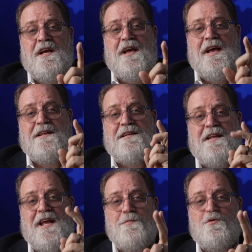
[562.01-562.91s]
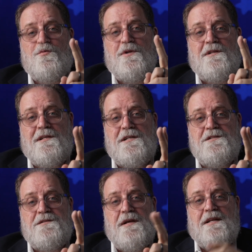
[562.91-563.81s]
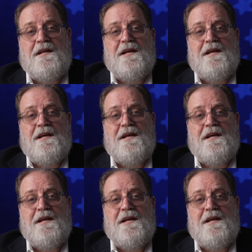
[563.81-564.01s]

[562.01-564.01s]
and an April release at